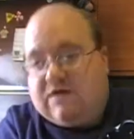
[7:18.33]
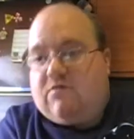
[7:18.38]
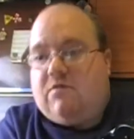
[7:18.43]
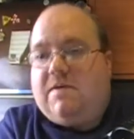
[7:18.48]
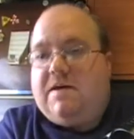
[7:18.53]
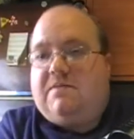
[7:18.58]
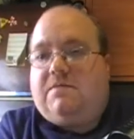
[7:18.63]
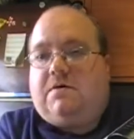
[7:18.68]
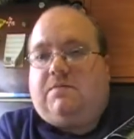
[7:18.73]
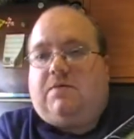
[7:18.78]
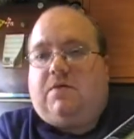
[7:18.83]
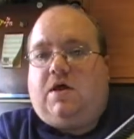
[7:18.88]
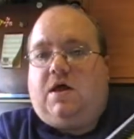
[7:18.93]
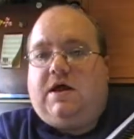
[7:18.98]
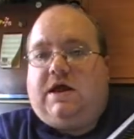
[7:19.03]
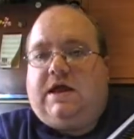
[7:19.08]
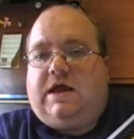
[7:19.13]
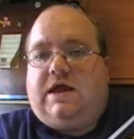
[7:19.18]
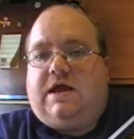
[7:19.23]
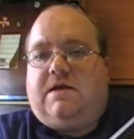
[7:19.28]
will be able to
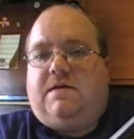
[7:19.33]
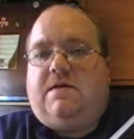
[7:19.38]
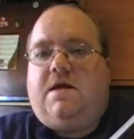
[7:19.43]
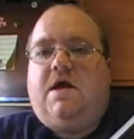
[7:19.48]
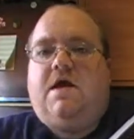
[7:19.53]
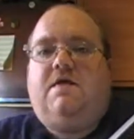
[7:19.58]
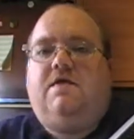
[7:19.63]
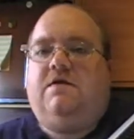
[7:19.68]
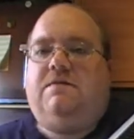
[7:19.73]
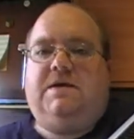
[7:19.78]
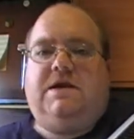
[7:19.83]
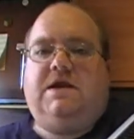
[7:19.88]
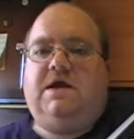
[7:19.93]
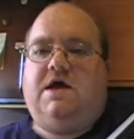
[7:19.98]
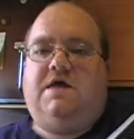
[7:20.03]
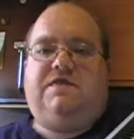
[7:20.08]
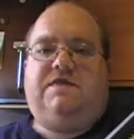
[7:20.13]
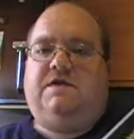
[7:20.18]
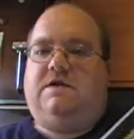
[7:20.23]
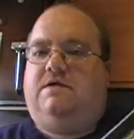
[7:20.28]
plug in. There'll be
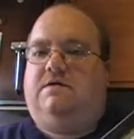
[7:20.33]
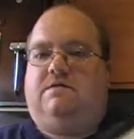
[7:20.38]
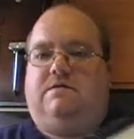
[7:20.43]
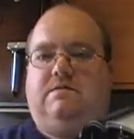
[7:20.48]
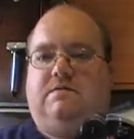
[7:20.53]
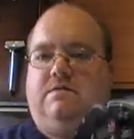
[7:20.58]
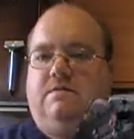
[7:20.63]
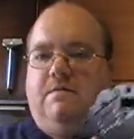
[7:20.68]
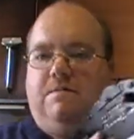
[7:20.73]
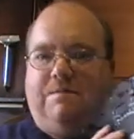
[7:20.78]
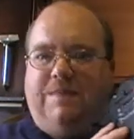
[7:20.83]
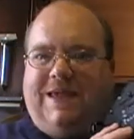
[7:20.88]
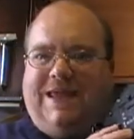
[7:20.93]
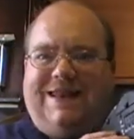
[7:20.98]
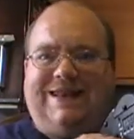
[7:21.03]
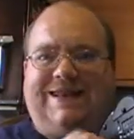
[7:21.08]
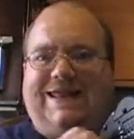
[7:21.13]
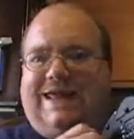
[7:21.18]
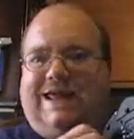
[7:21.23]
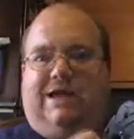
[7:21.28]
nothing
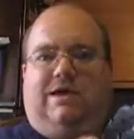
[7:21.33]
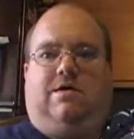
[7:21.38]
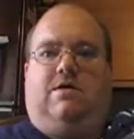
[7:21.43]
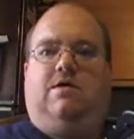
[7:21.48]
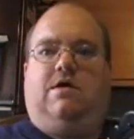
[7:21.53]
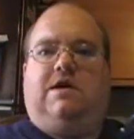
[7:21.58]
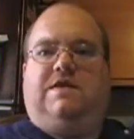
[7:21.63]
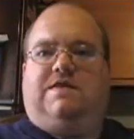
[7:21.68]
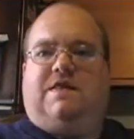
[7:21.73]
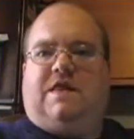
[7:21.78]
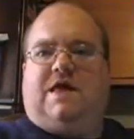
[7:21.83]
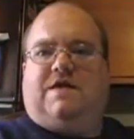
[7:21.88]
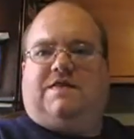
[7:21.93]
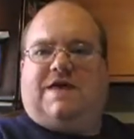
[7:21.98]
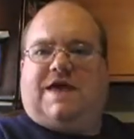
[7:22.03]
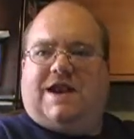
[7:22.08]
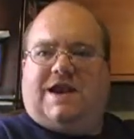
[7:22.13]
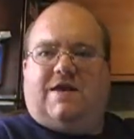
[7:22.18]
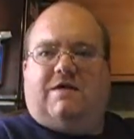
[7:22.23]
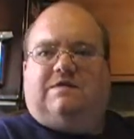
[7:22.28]
bending or anything like
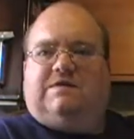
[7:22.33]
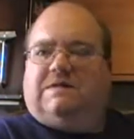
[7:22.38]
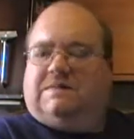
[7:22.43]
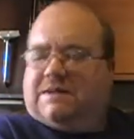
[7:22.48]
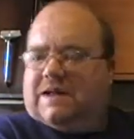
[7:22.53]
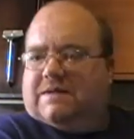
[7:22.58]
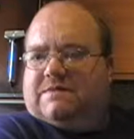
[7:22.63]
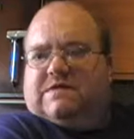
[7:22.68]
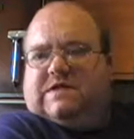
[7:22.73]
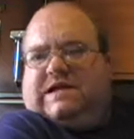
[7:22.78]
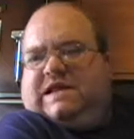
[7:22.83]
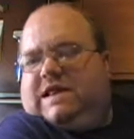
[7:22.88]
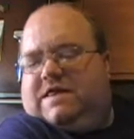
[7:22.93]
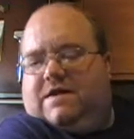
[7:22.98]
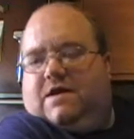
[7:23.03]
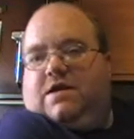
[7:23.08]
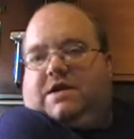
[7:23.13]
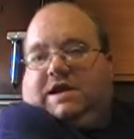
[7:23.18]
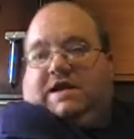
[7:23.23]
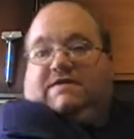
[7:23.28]
that. I know sometimes you get in
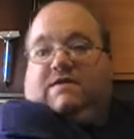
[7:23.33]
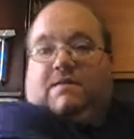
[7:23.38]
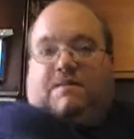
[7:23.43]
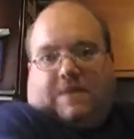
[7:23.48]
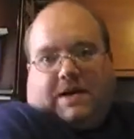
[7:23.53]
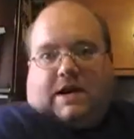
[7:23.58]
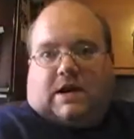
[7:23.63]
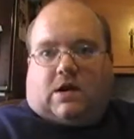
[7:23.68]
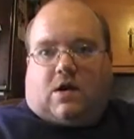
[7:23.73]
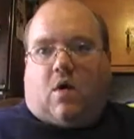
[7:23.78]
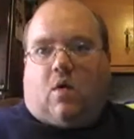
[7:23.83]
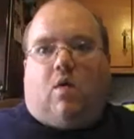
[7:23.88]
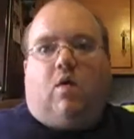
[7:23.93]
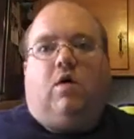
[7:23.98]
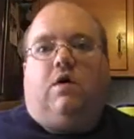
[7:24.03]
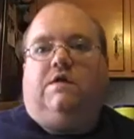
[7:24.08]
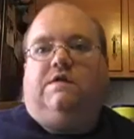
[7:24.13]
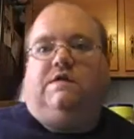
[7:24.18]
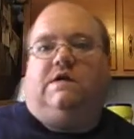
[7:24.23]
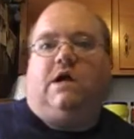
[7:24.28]
there and you have to bend
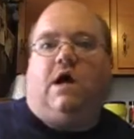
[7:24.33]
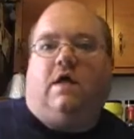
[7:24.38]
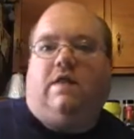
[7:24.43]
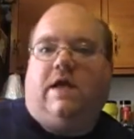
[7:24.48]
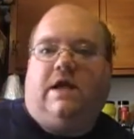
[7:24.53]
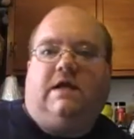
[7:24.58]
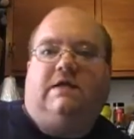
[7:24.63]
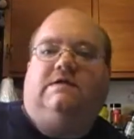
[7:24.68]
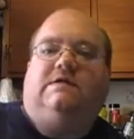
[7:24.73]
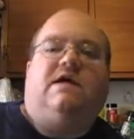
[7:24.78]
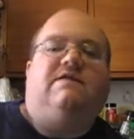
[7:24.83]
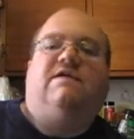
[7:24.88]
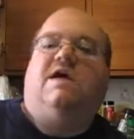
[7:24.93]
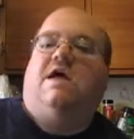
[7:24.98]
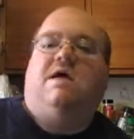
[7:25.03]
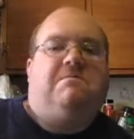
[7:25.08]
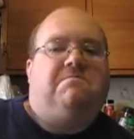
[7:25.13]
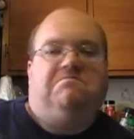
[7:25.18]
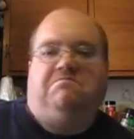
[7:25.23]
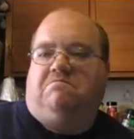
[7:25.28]
cords and all that good stuff.
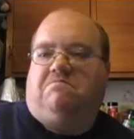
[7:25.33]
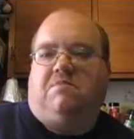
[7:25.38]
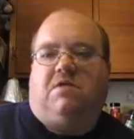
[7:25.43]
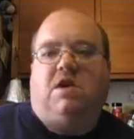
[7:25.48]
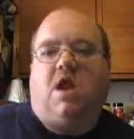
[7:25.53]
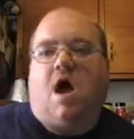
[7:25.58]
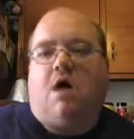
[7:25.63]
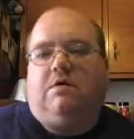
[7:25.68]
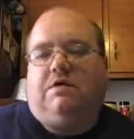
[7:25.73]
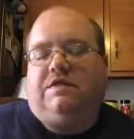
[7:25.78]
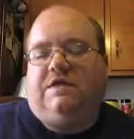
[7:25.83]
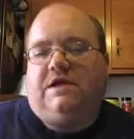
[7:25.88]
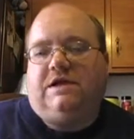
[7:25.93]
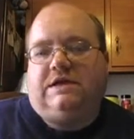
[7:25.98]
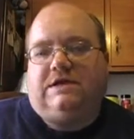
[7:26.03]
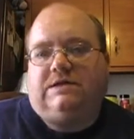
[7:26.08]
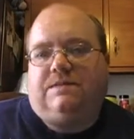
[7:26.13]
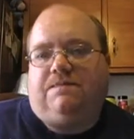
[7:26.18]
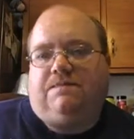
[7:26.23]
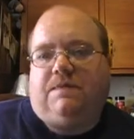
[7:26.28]
Not with
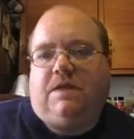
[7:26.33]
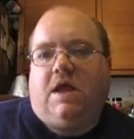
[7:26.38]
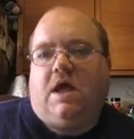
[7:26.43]
this.